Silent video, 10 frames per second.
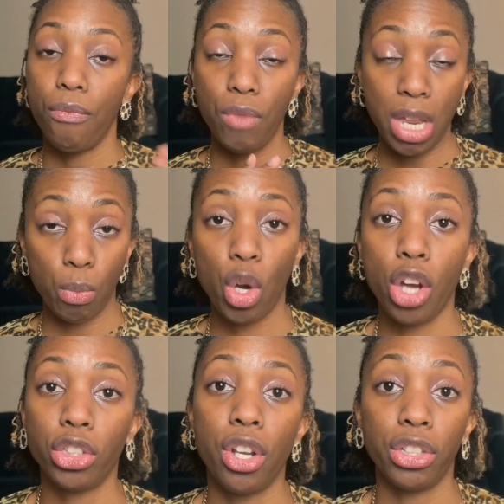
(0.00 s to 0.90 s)
in
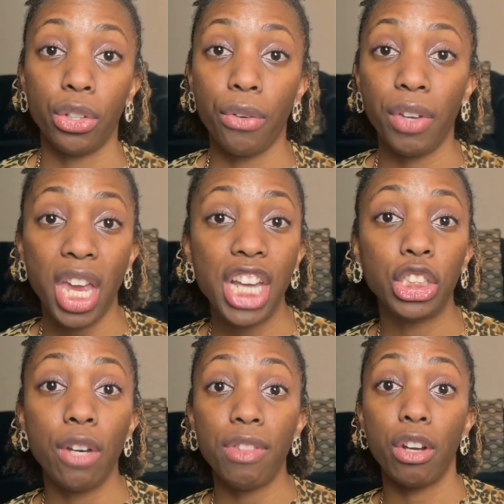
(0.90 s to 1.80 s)
regards to their
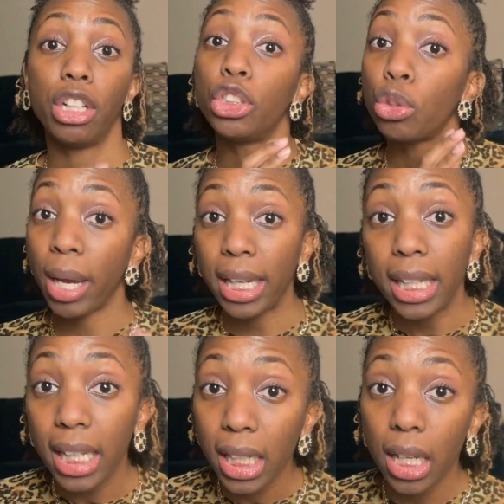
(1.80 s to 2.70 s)
certification, if they're a
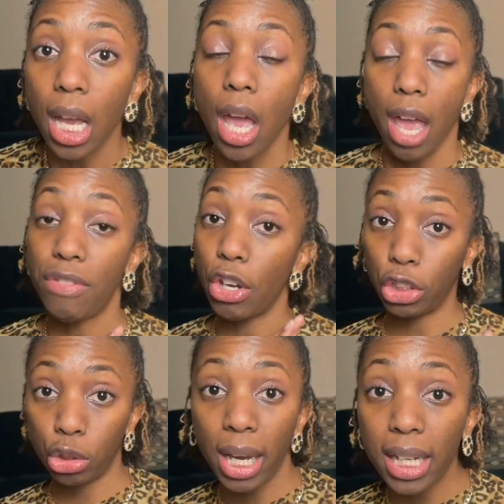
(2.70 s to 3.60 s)
trainee, if they're
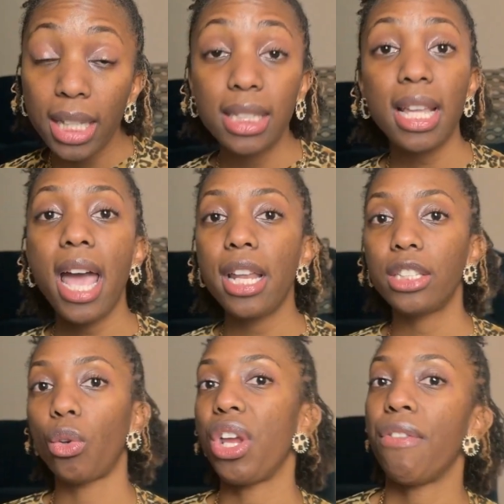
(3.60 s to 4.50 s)
in trainee
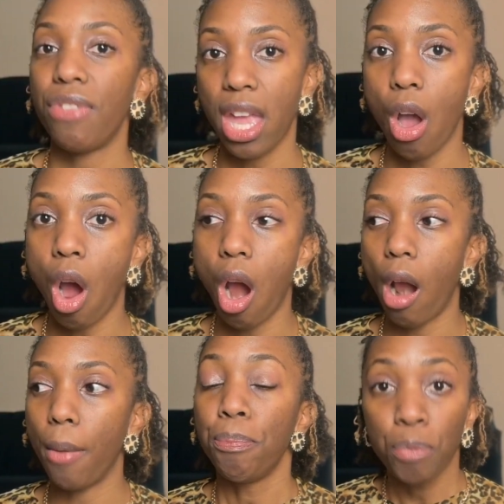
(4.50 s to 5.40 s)
status, or if they
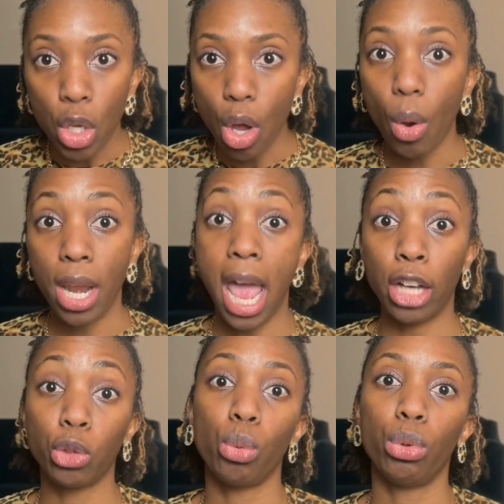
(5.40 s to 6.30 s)
are, an
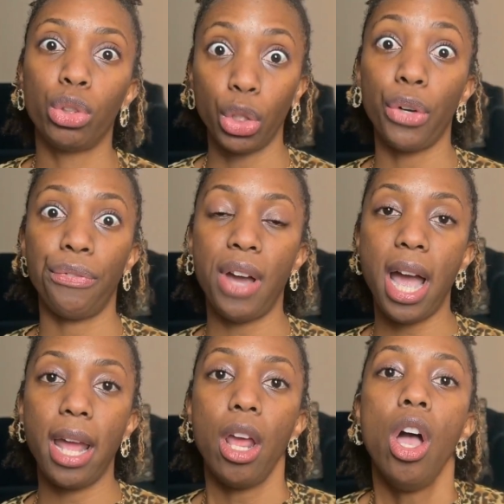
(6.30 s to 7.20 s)
actual
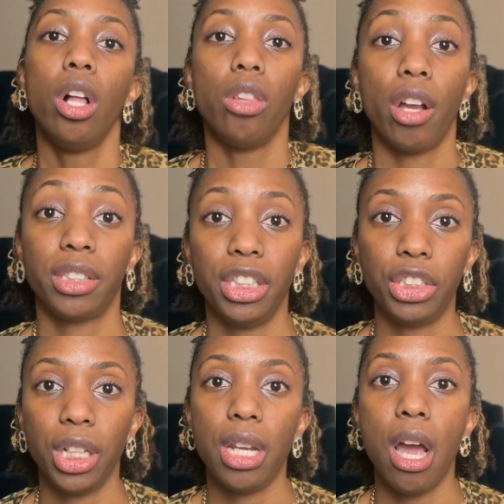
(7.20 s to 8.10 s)
certified
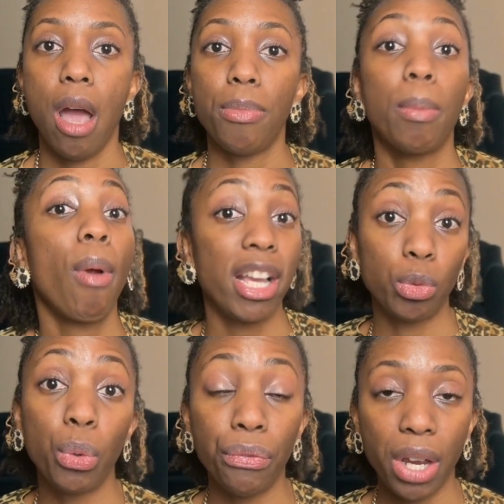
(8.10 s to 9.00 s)
loctician, the
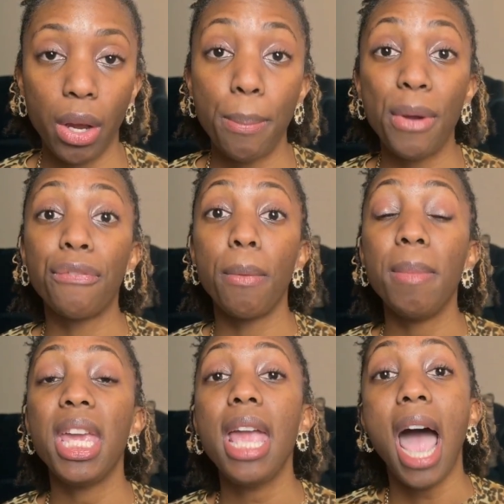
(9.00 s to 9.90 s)
price will vary. But for
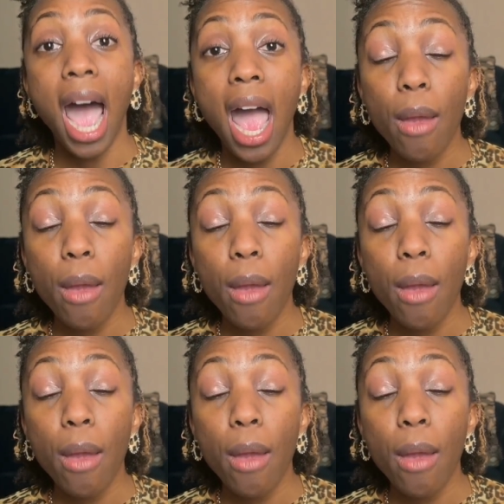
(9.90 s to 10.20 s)
me, I